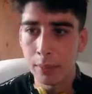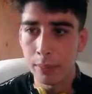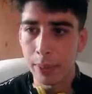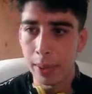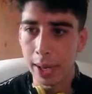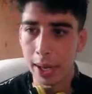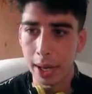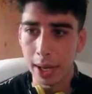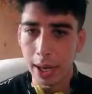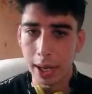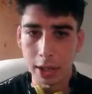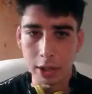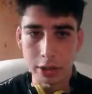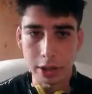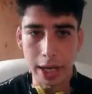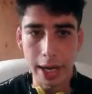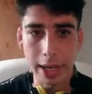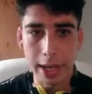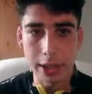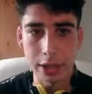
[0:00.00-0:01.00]

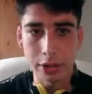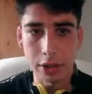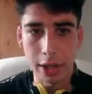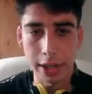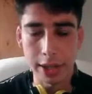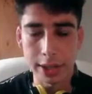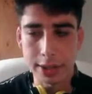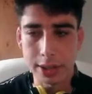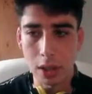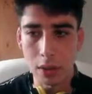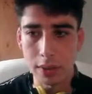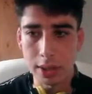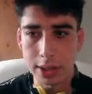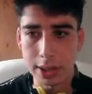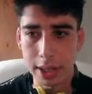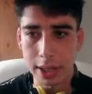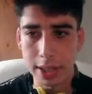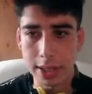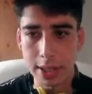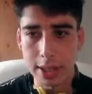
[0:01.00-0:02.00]
Andrade tried to sow the
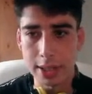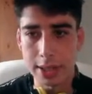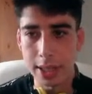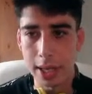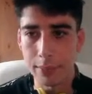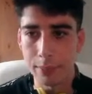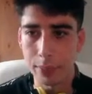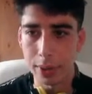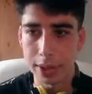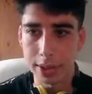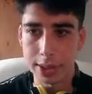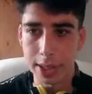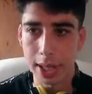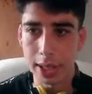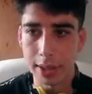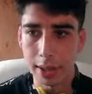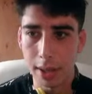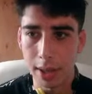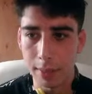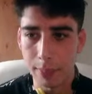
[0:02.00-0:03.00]
seeds of dissent by
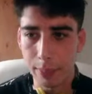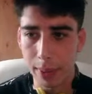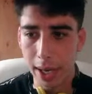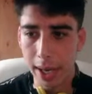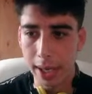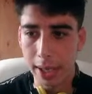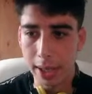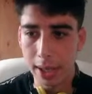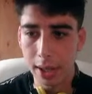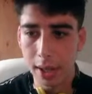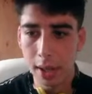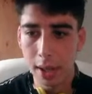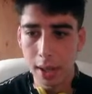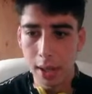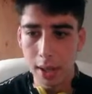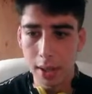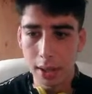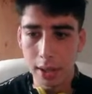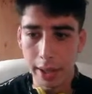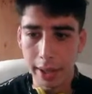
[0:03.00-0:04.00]
saying that like Pac
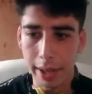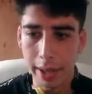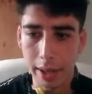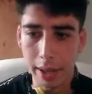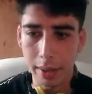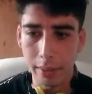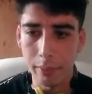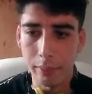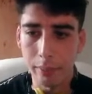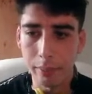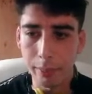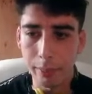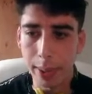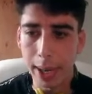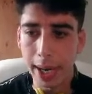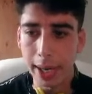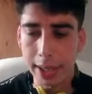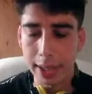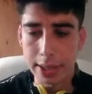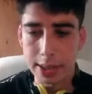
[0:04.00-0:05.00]

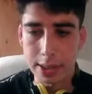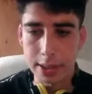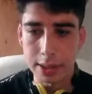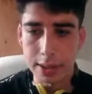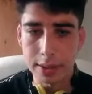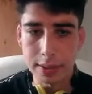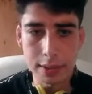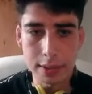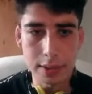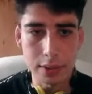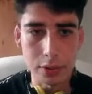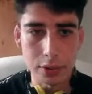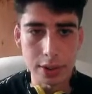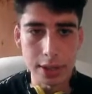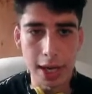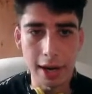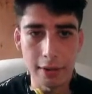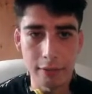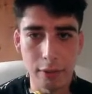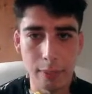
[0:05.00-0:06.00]
doesn't
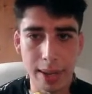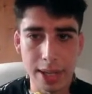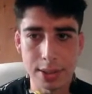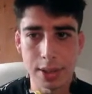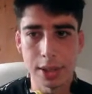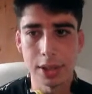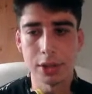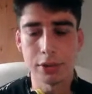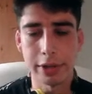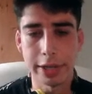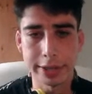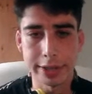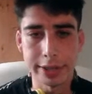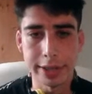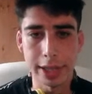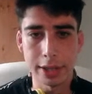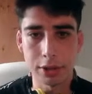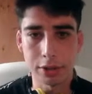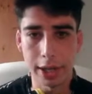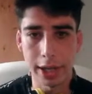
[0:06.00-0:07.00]
have the best interest of
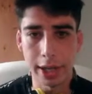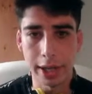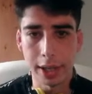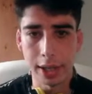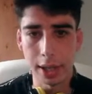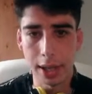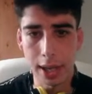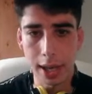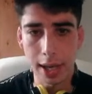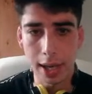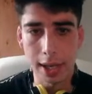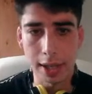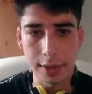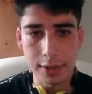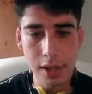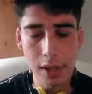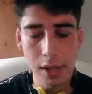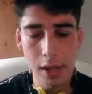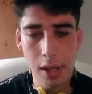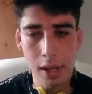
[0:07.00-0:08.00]
Death Triangle at heart.